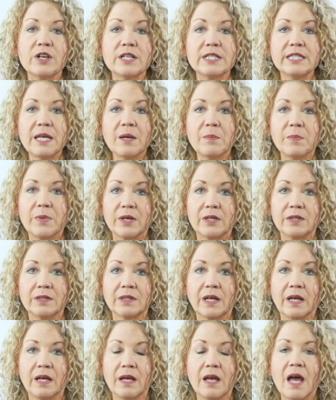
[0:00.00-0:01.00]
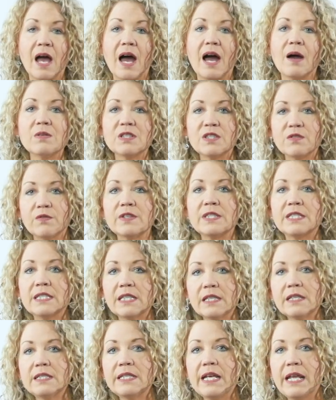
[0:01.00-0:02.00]
example, I was
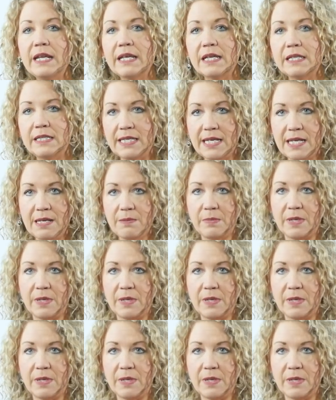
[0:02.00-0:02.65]
facilitating a team